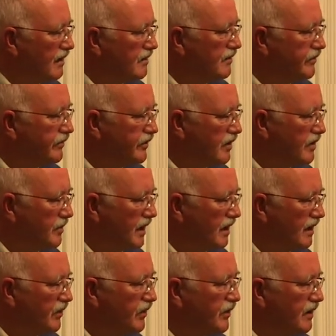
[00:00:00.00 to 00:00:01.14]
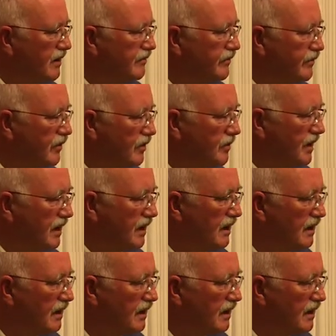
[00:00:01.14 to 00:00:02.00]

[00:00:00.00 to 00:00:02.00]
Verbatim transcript: confirming thing for me.